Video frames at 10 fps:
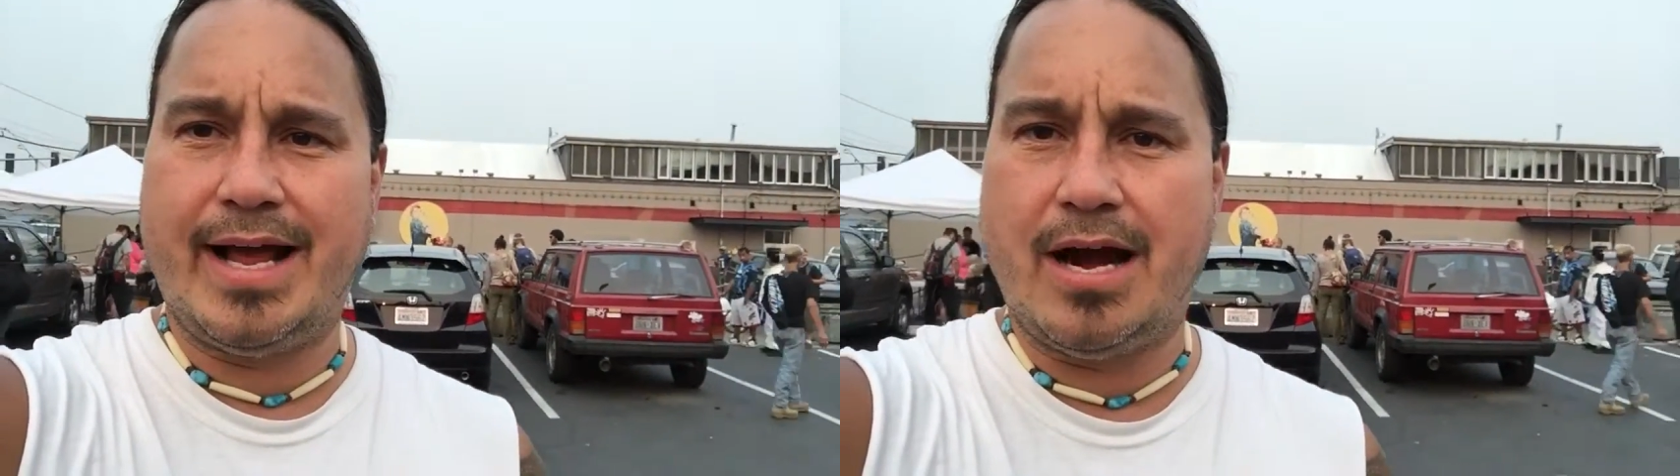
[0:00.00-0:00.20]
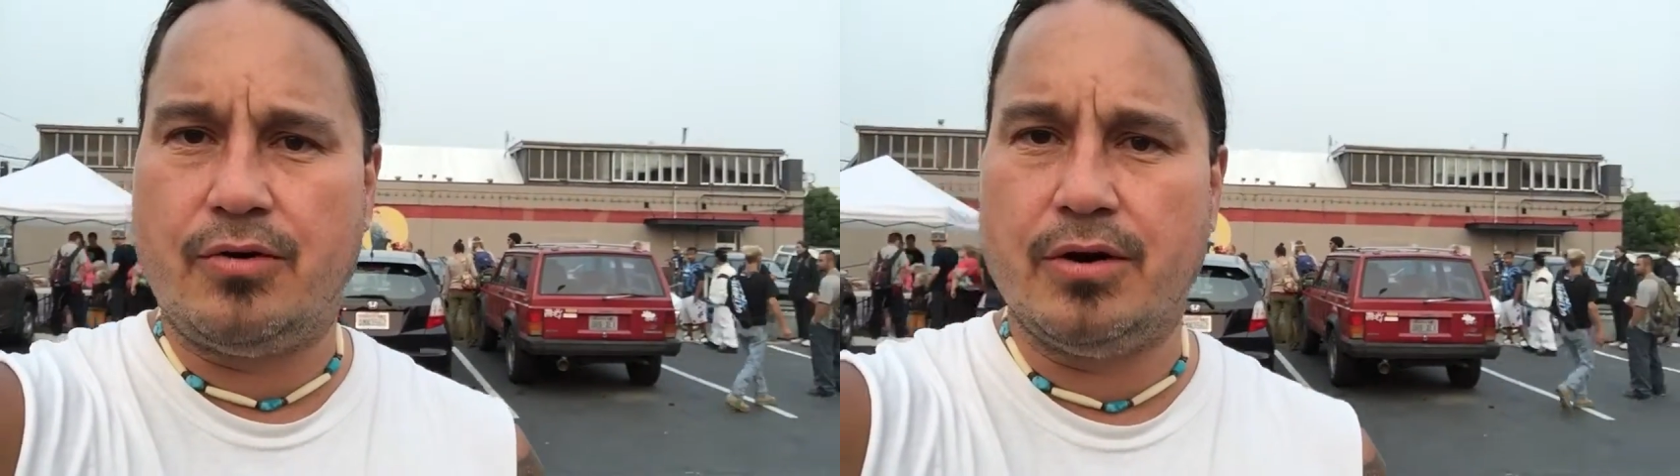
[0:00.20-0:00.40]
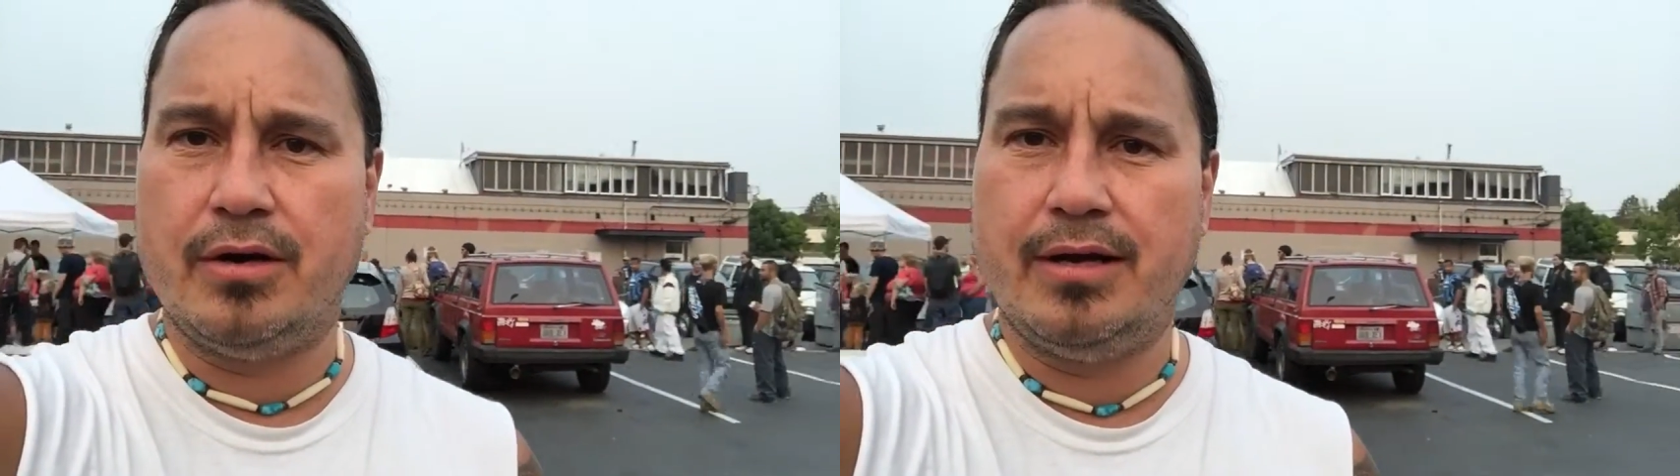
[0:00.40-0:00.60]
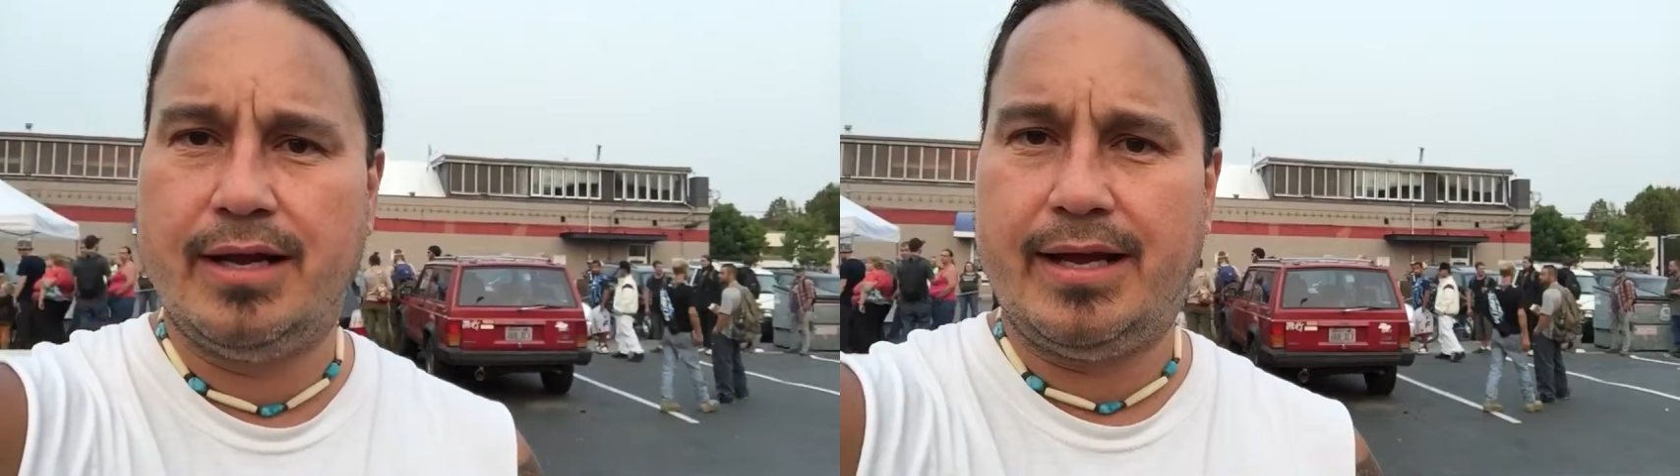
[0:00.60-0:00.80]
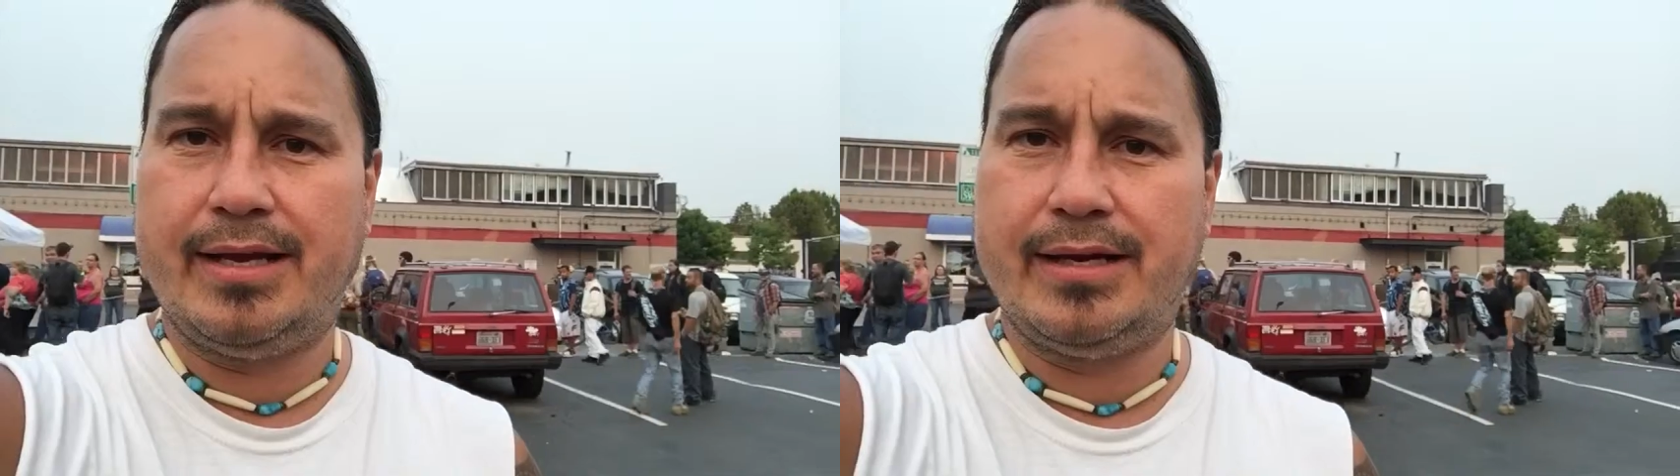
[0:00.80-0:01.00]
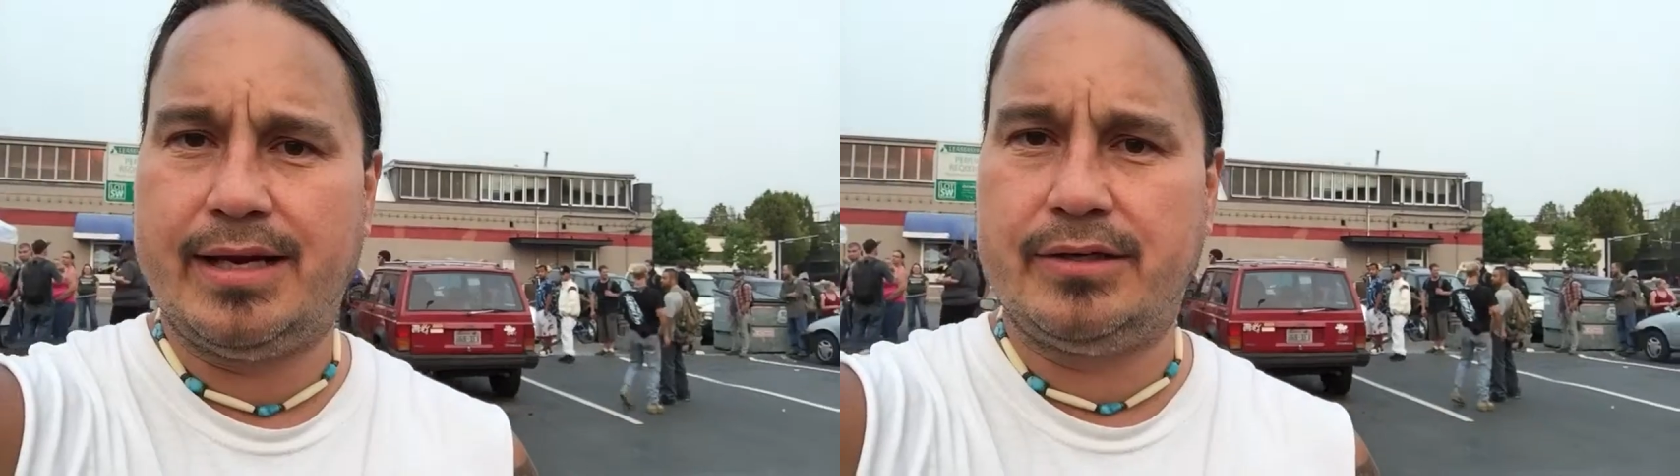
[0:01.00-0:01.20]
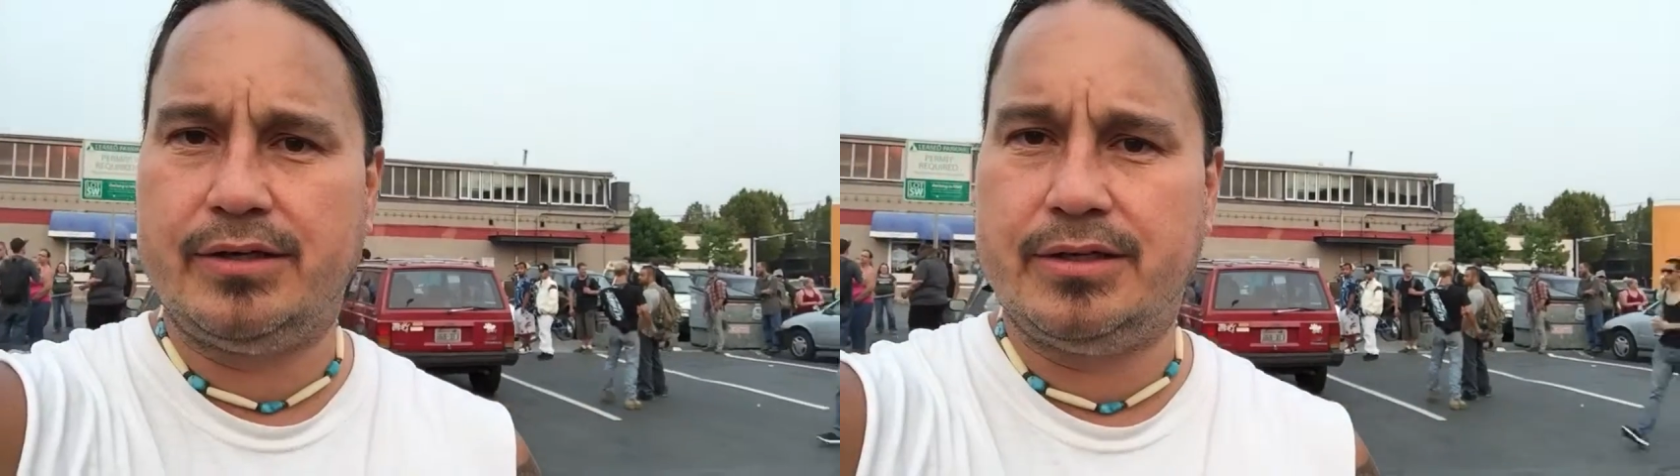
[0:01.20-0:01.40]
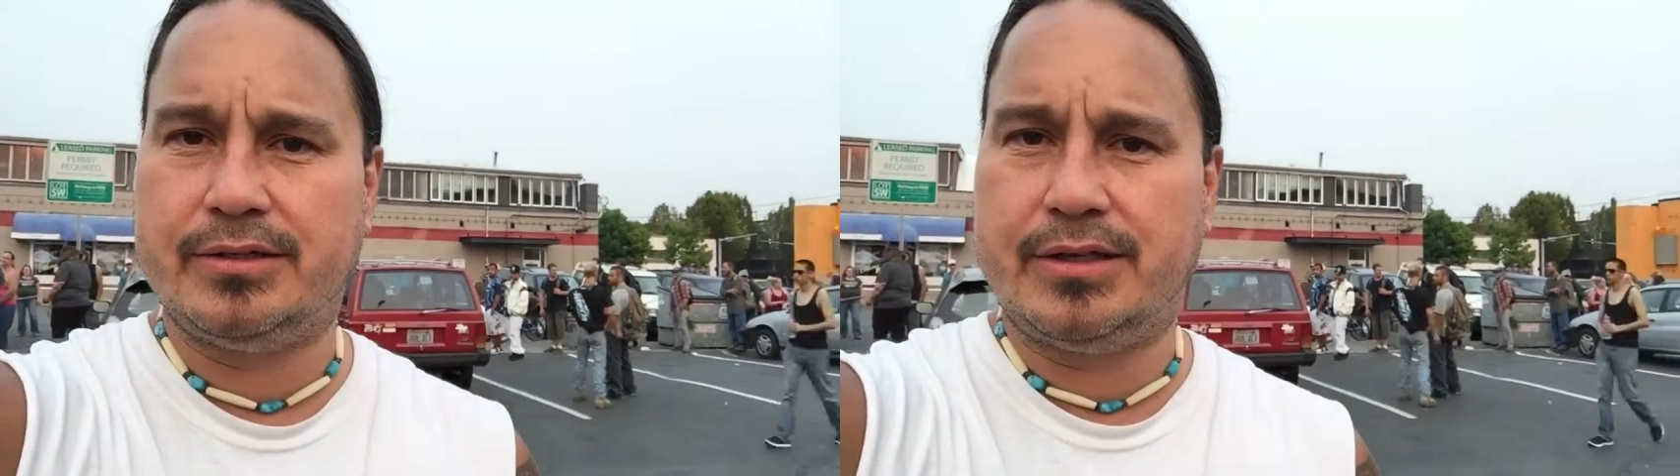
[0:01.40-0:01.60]
hour, and
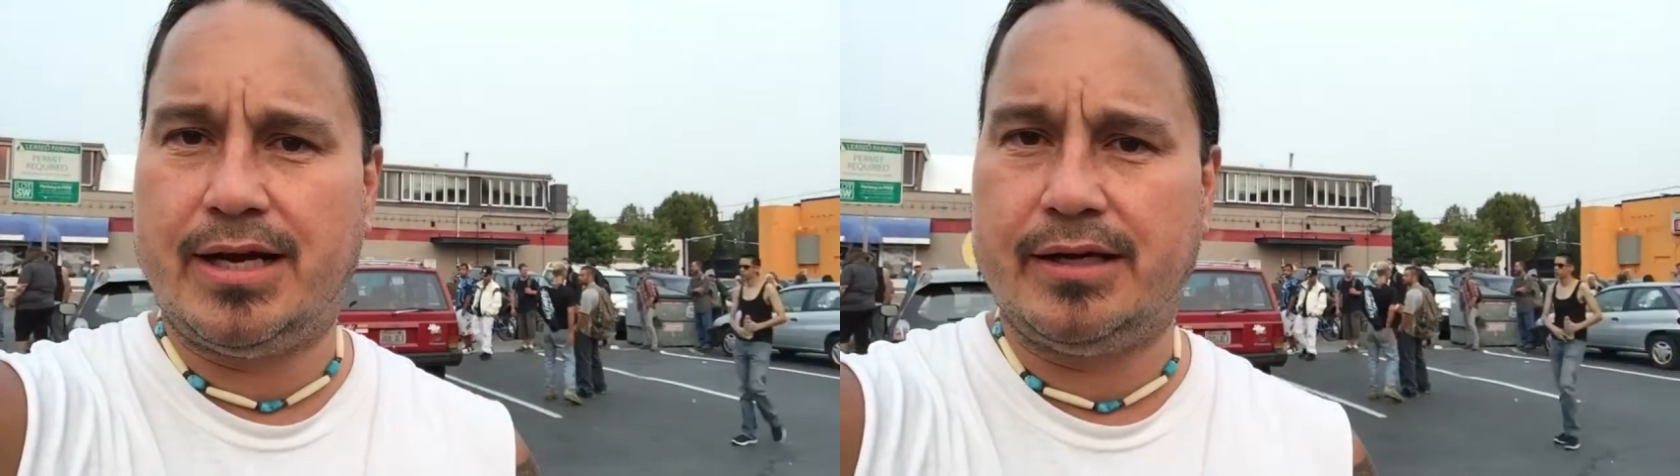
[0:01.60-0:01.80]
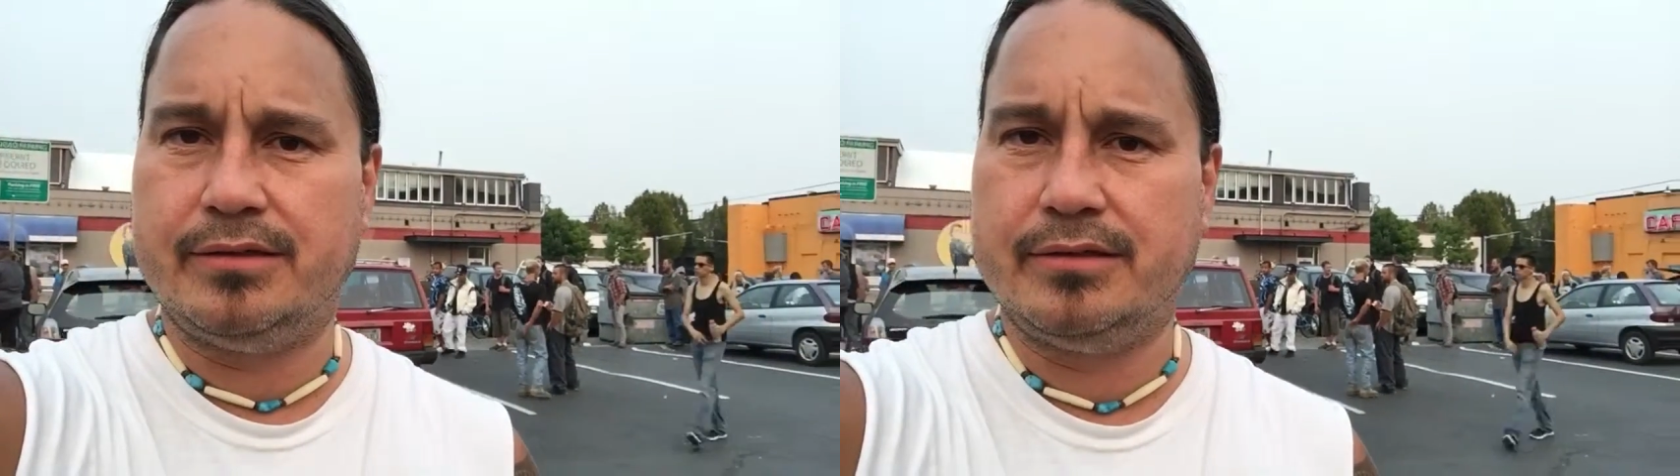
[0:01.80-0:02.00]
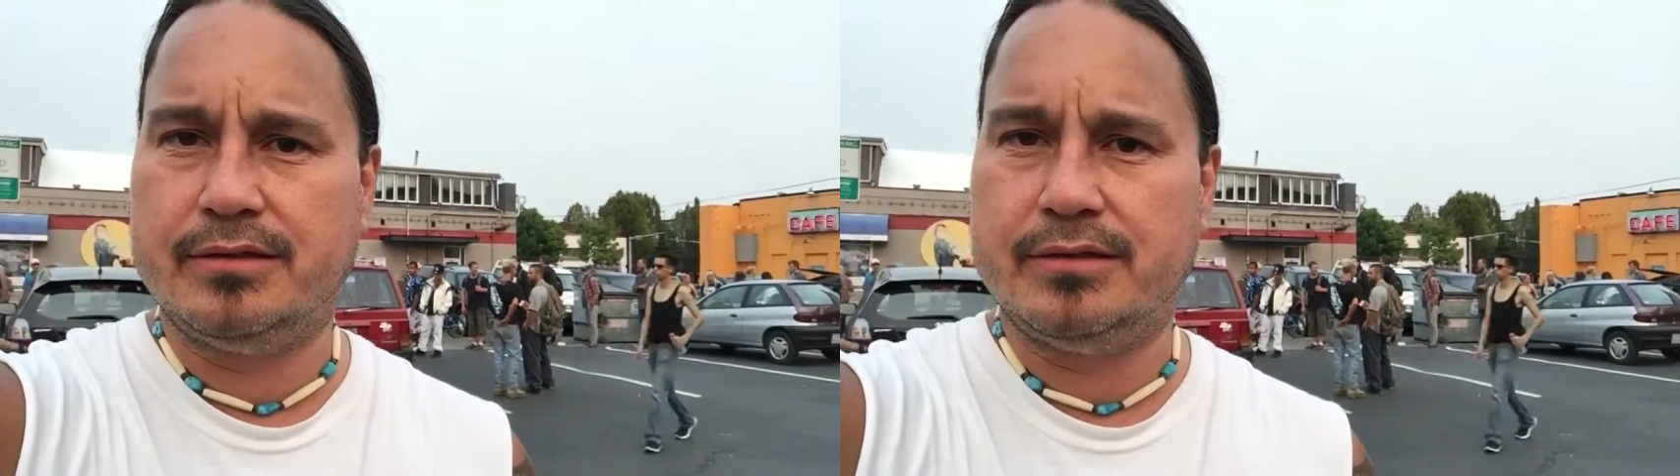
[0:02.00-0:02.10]
look at the line.